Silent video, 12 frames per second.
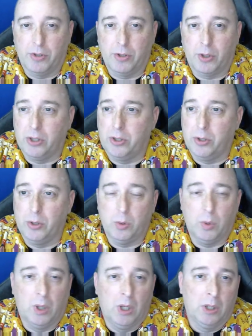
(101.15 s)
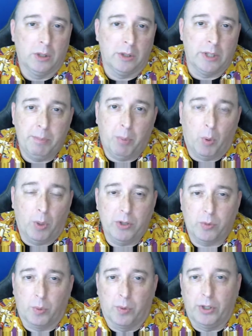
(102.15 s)
You can do lead
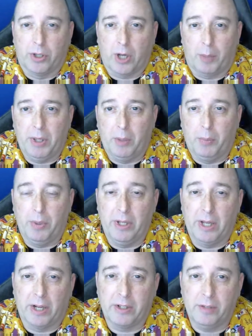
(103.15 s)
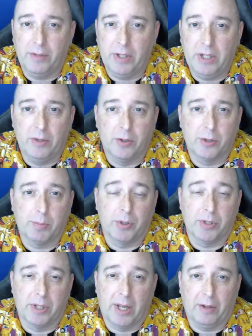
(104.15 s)
points where you're coming in with inactivity. There's
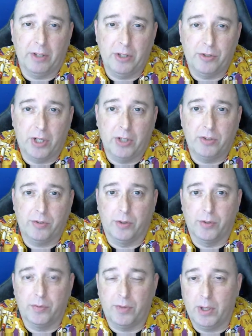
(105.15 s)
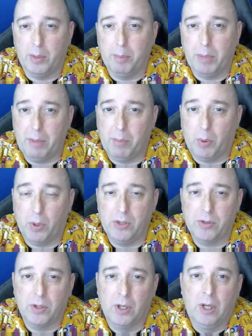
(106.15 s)
personality traits, there's fit and pain points.